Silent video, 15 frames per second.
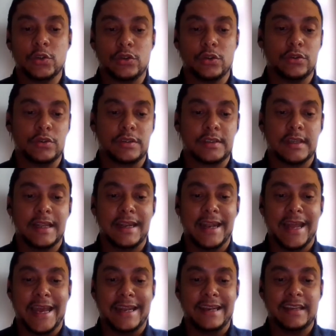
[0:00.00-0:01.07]
Lesotho's
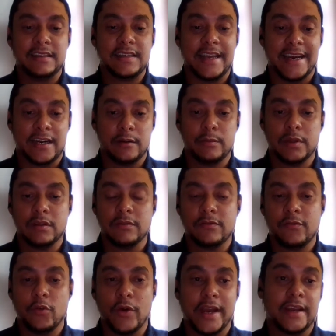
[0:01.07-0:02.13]
land is
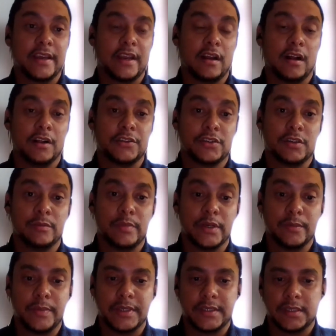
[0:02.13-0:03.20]
arable for agricultural
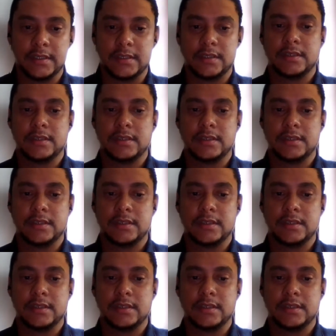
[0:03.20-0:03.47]
purposes.